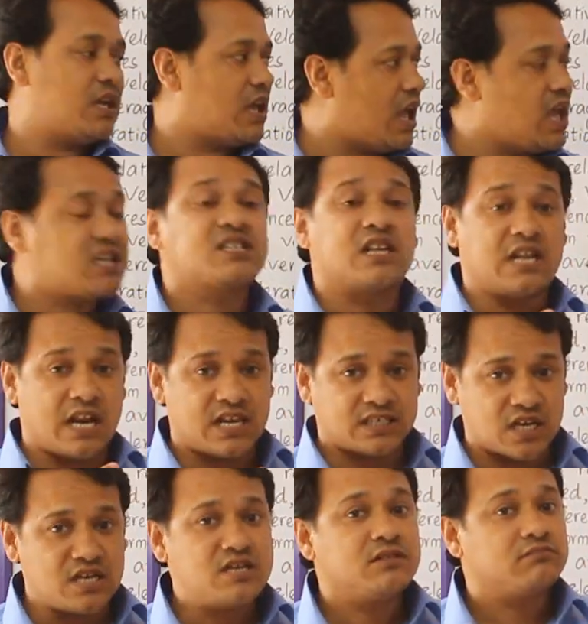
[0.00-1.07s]

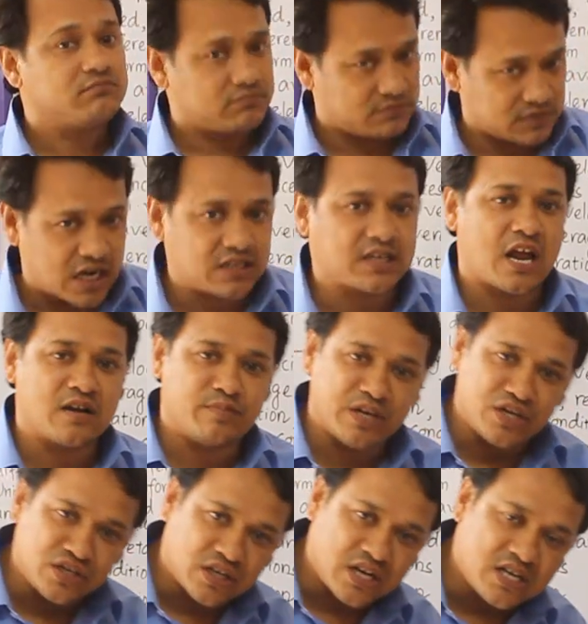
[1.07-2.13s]
acceleration that can
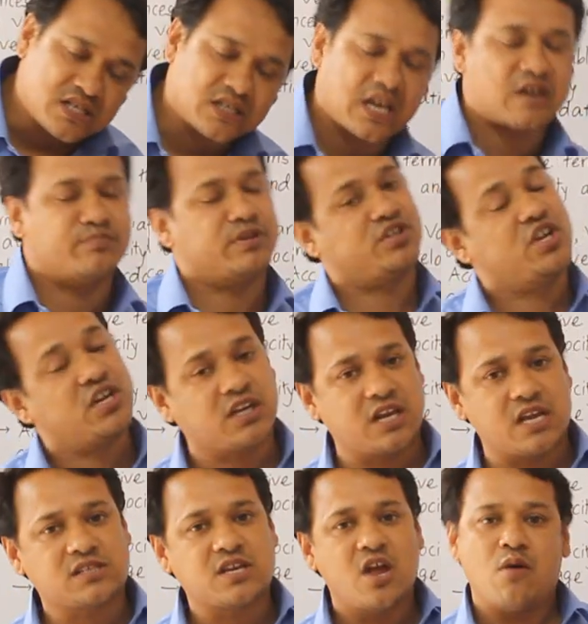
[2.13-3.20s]
be increased, can be
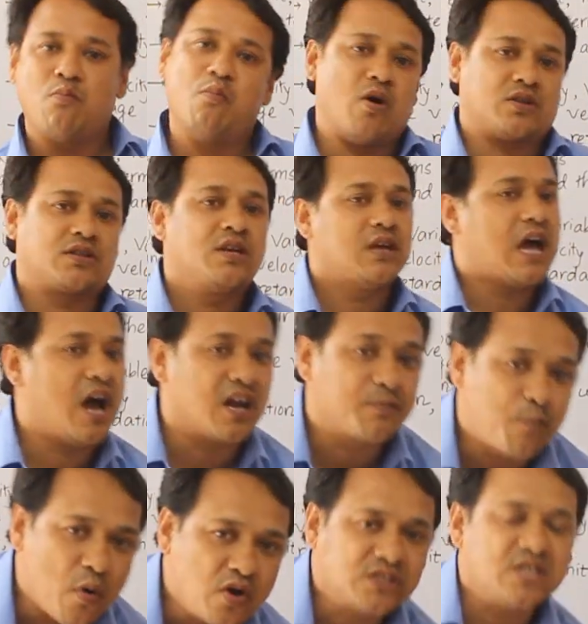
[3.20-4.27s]
decreased. Both are
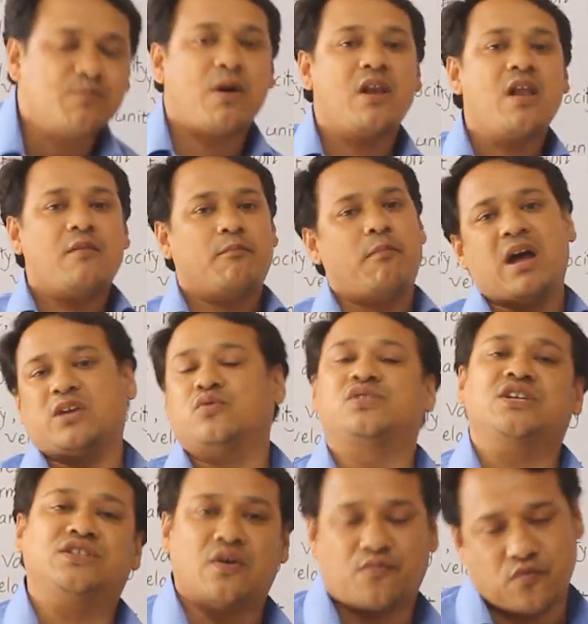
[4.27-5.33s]
possible by
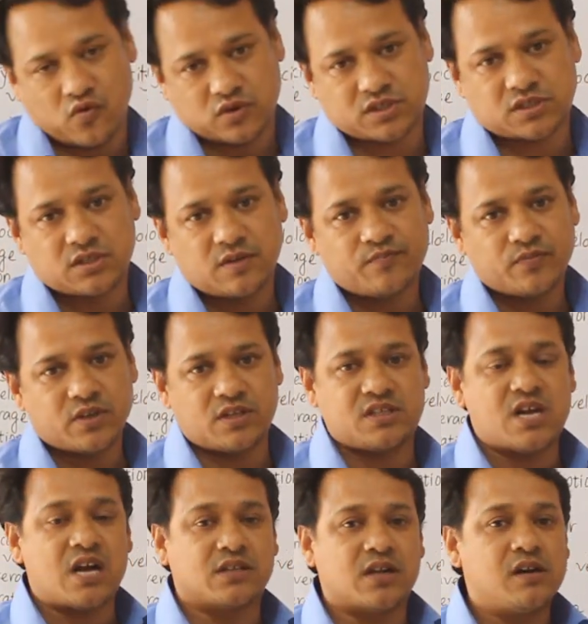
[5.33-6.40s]
using the force. These
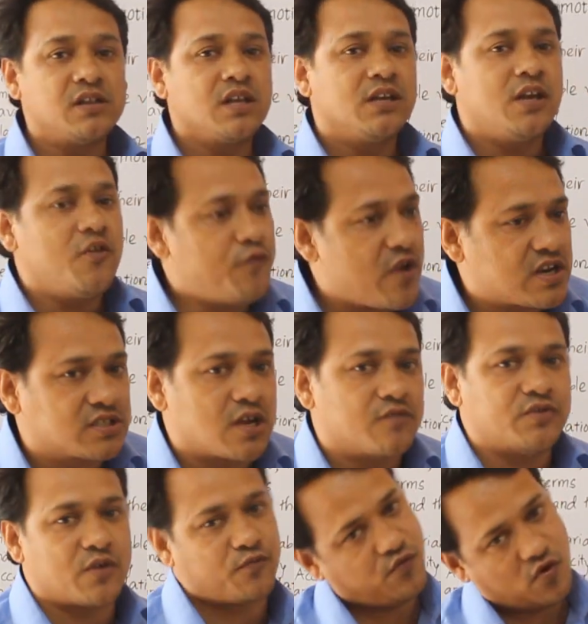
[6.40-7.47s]
are the effects of
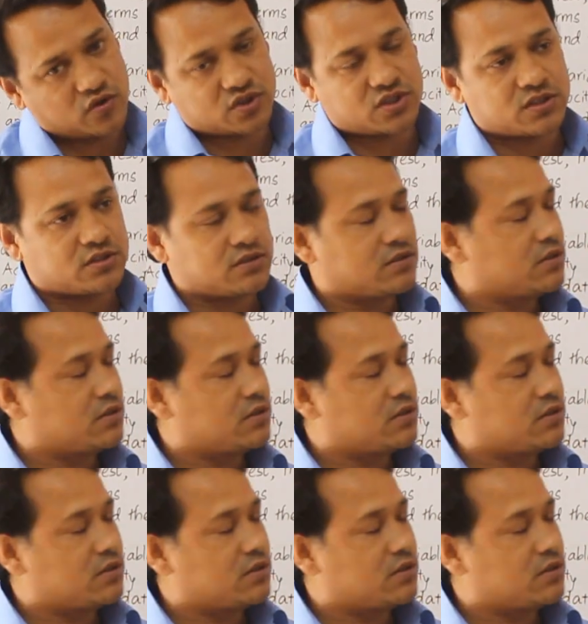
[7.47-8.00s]
the force.